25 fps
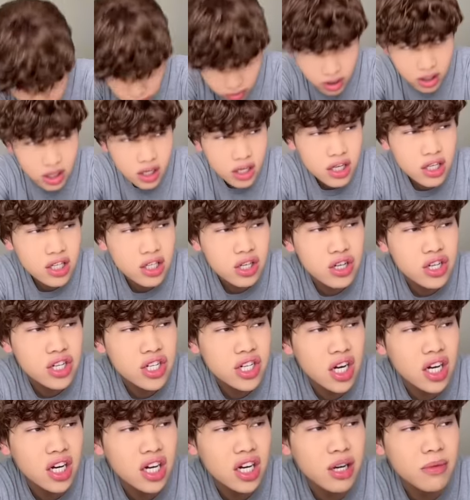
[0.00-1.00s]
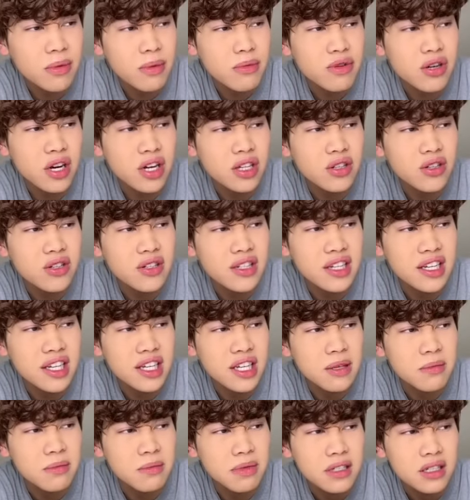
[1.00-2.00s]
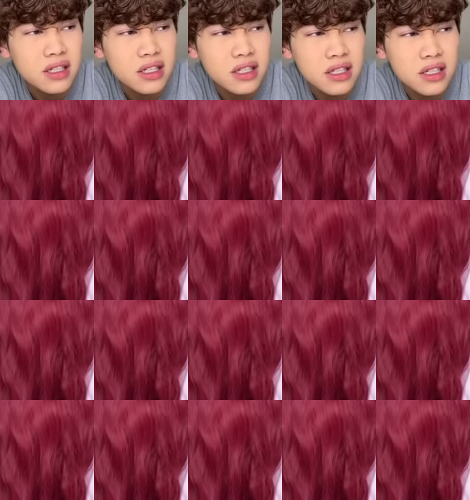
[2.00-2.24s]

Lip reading: Bro, can you shut up? I'm trying to sleep.